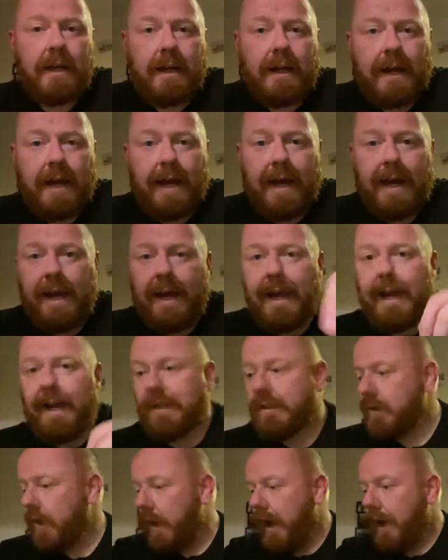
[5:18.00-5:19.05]

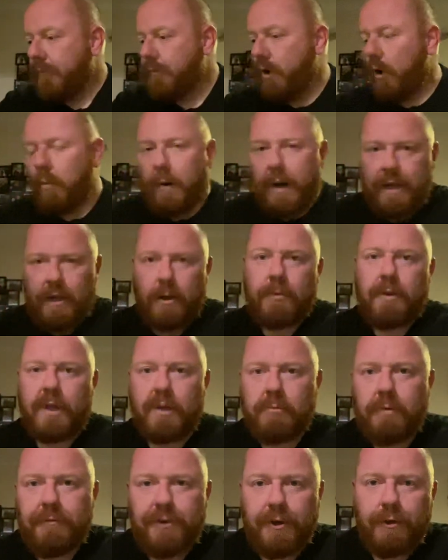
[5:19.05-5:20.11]
And I've got one I'm going to
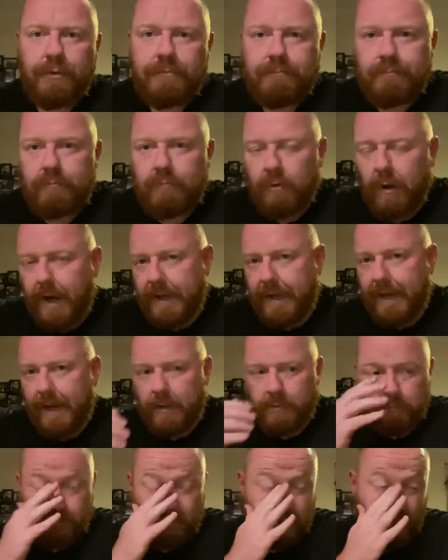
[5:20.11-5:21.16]
review right
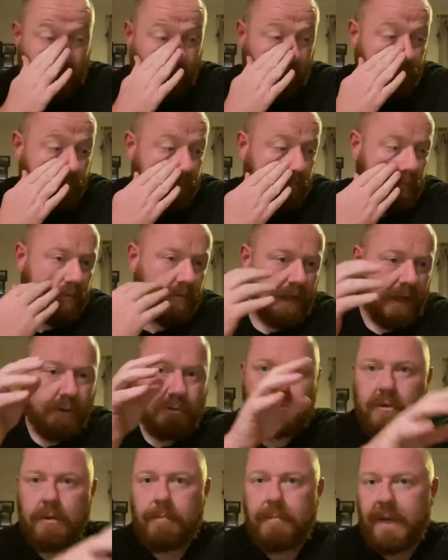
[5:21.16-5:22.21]
now. So
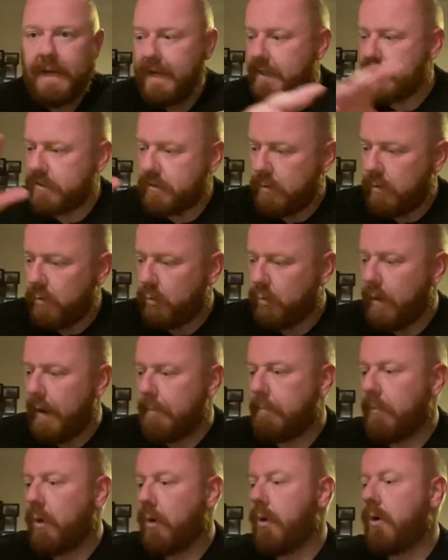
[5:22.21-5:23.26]
those are the beers.
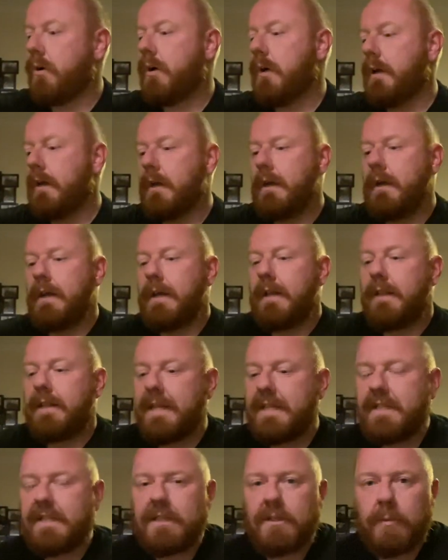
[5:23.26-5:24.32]
One more.
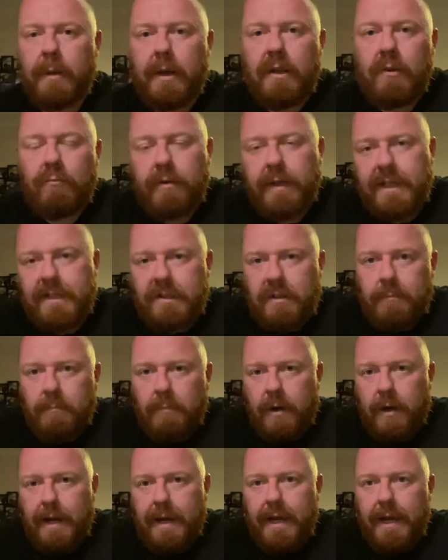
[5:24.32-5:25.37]
This is the one that really took
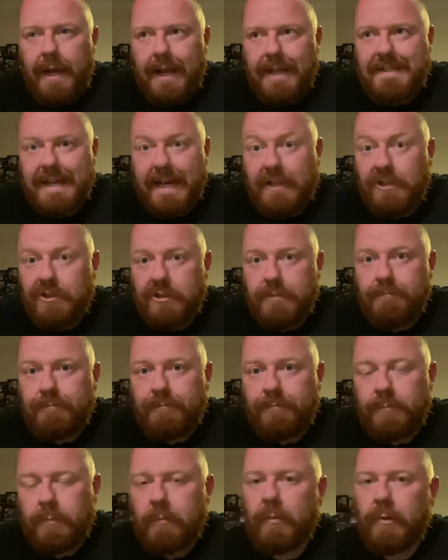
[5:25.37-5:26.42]
my attention
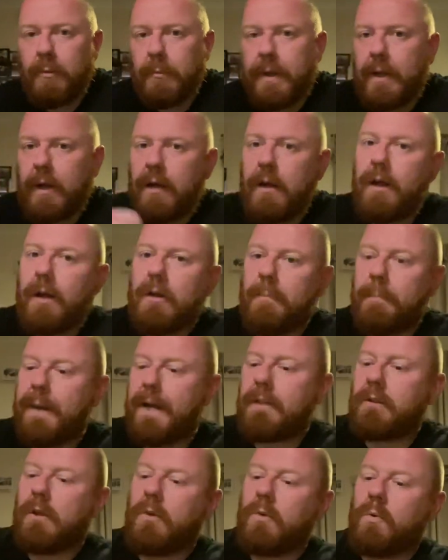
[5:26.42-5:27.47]
when I heard
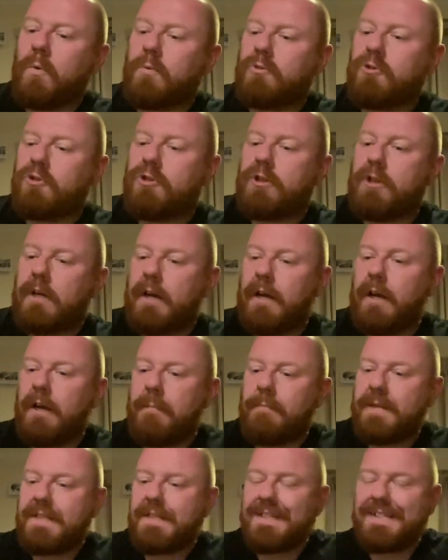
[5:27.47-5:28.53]
about the launch.
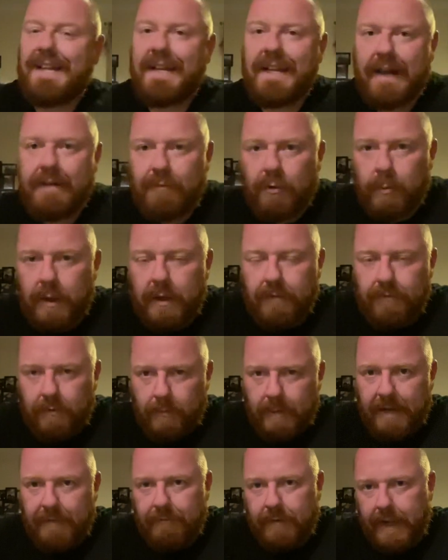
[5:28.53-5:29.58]
This is another one from
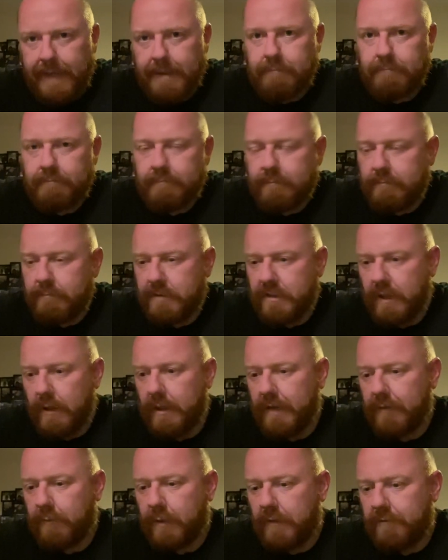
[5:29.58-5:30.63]
Love Lane. So
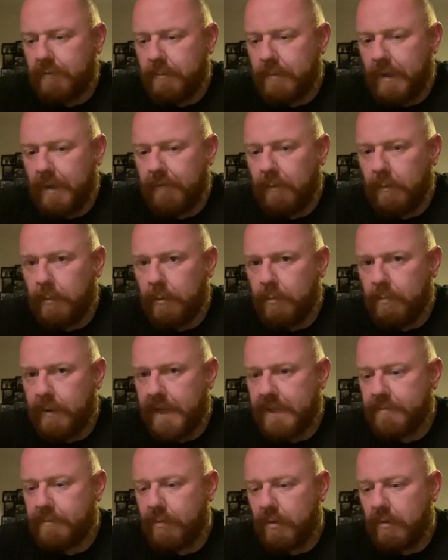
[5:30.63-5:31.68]
another one from the
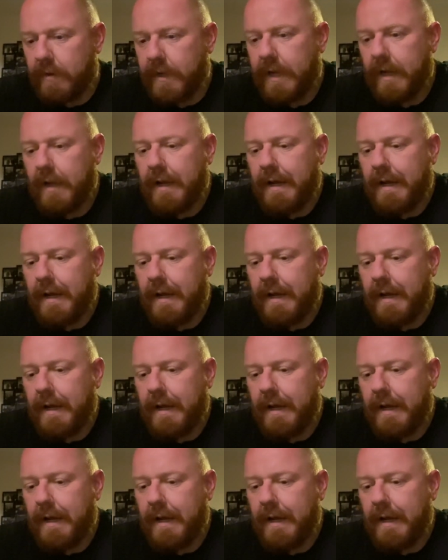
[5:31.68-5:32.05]
Liverpool-based brewery.